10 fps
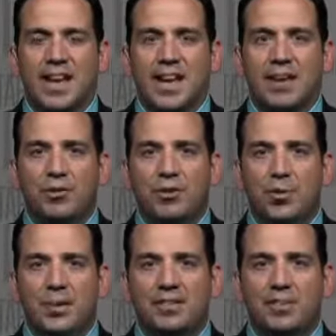I was a
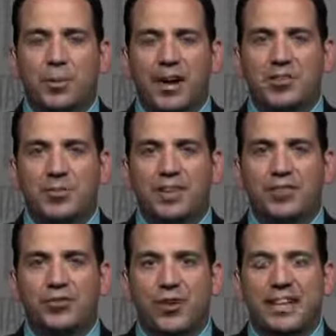little bit surprised by the
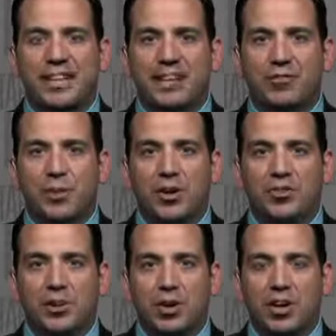strength out of
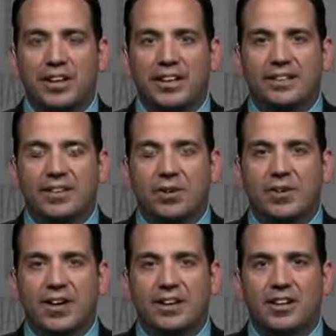emerging markets. You know,
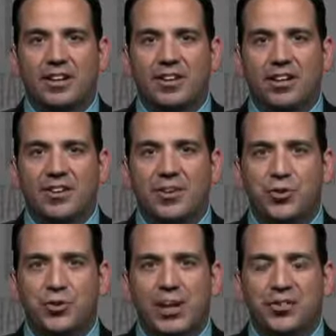we've got a lot of
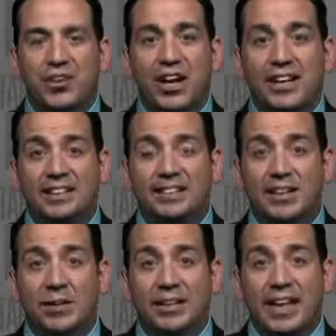news about China
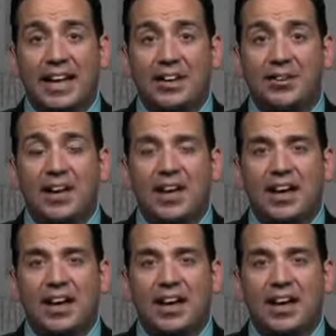slowing down.